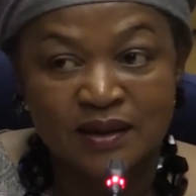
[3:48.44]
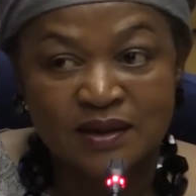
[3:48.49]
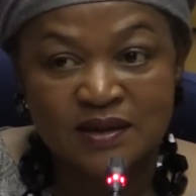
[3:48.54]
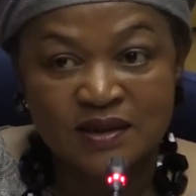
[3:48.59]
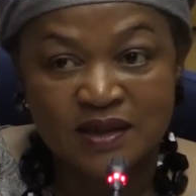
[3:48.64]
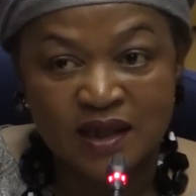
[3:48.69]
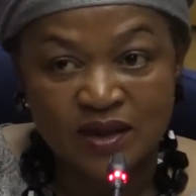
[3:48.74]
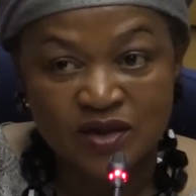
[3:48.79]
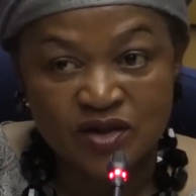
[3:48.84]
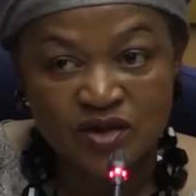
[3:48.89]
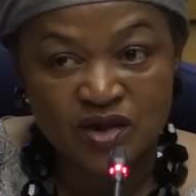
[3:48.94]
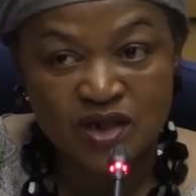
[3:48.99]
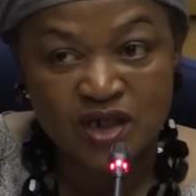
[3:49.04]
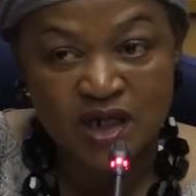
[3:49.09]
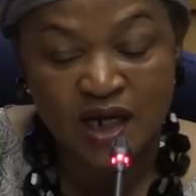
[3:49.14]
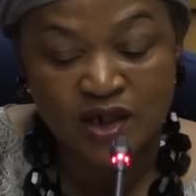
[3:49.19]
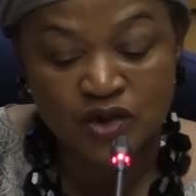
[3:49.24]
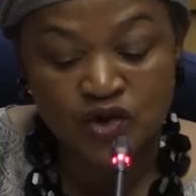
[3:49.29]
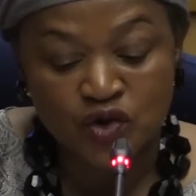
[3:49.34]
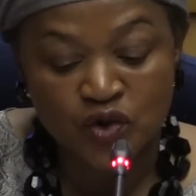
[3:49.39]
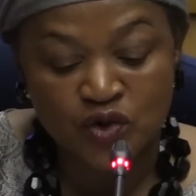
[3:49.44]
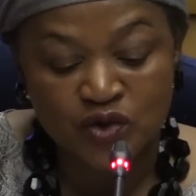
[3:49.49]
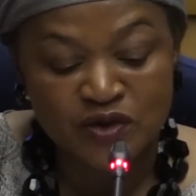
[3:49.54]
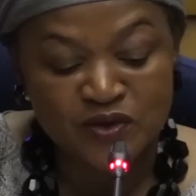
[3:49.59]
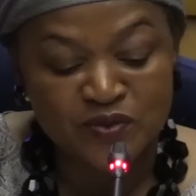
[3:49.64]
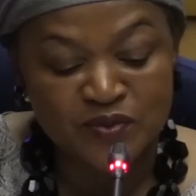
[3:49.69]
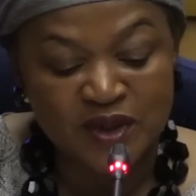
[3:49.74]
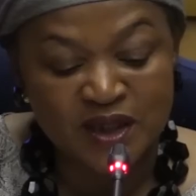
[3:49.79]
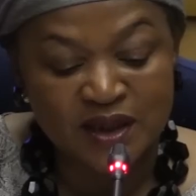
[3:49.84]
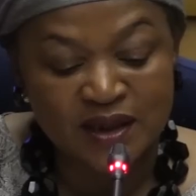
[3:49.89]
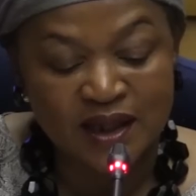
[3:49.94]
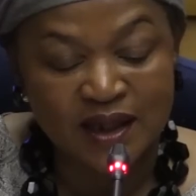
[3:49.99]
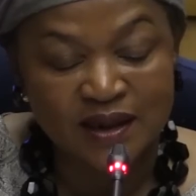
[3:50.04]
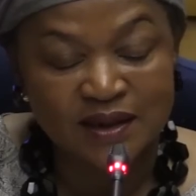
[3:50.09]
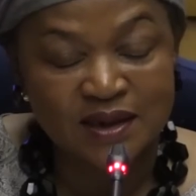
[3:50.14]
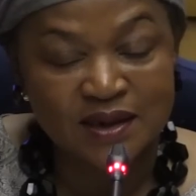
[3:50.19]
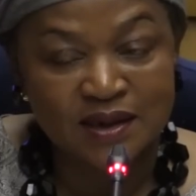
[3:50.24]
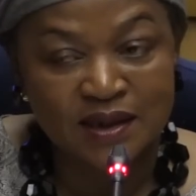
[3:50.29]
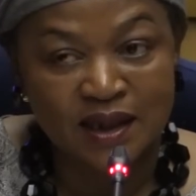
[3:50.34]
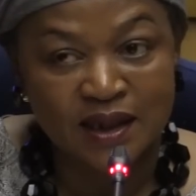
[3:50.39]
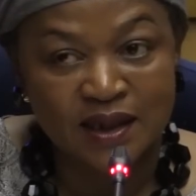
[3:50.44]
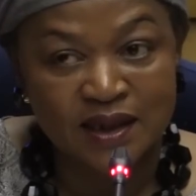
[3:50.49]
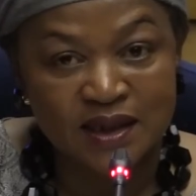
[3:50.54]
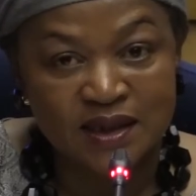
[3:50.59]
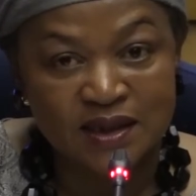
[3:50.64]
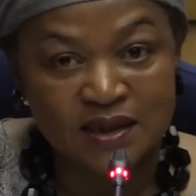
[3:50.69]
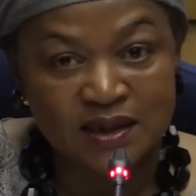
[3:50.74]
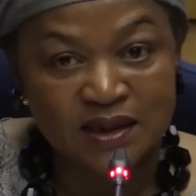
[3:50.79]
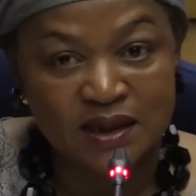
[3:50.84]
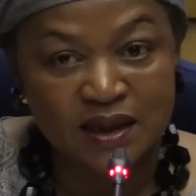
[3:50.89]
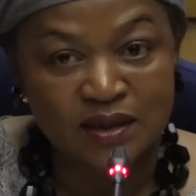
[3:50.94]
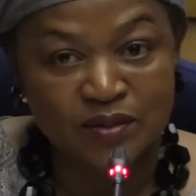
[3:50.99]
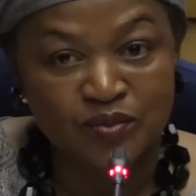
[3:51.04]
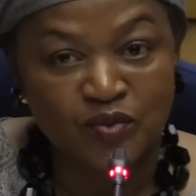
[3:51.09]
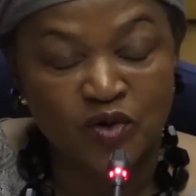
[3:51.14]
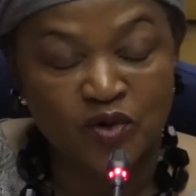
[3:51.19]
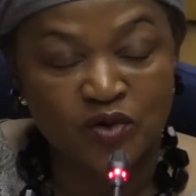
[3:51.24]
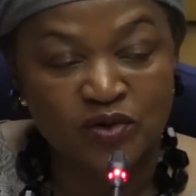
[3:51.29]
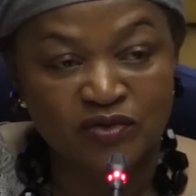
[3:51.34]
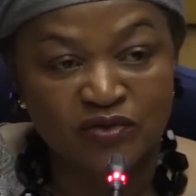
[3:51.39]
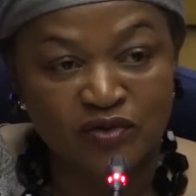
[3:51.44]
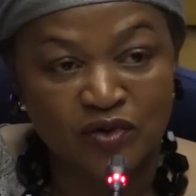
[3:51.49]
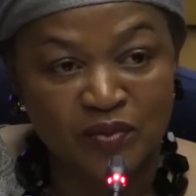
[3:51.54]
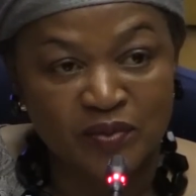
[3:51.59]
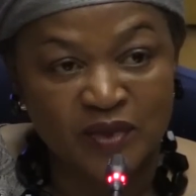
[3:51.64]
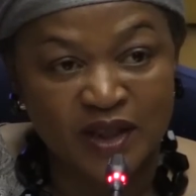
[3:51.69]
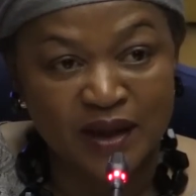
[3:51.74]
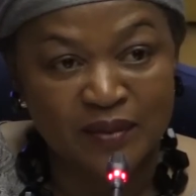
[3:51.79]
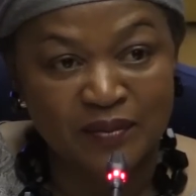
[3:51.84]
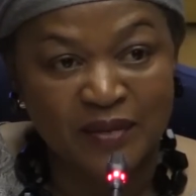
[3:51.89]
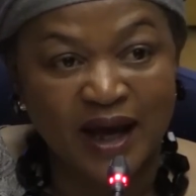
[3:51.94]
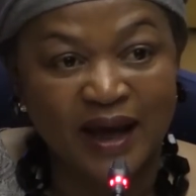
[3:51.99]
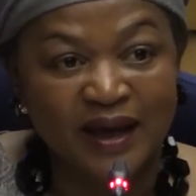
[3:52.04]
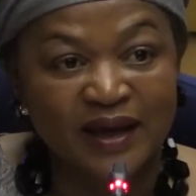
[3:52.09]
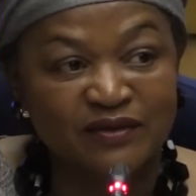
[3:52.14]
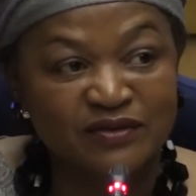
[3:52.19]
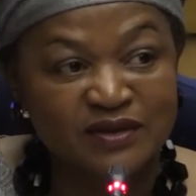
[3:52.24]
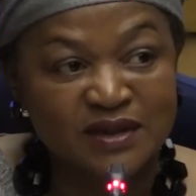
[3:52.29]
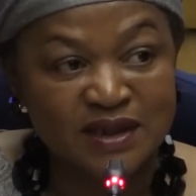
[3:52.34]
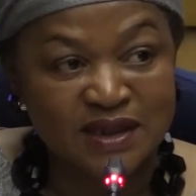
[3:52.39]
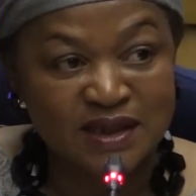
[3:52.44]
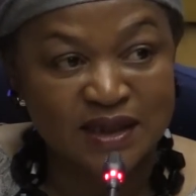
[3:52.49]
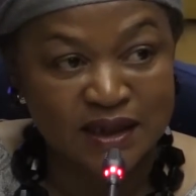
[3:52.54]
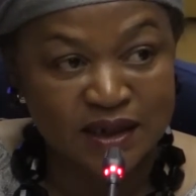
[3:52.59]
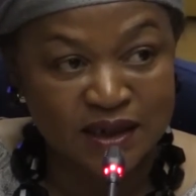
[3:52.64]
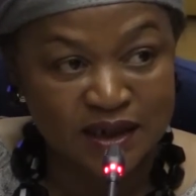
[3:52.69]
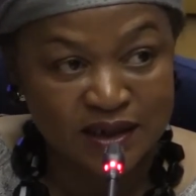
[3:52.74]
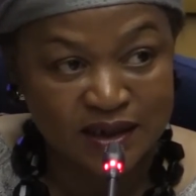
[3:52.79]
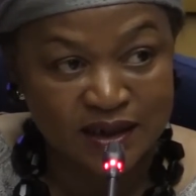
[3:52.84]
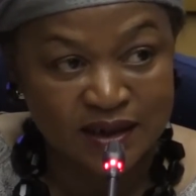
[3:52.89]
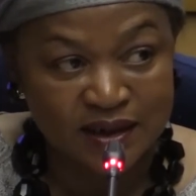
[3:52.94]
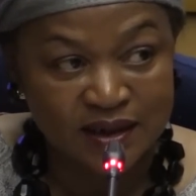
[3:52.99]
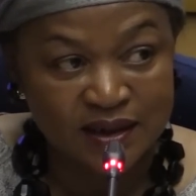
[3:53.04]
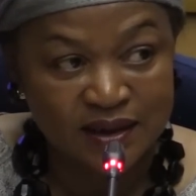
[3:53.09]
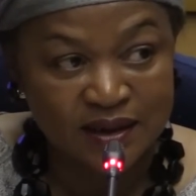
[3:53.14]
Secretary assures me that there is a report from them. I haven't seen it.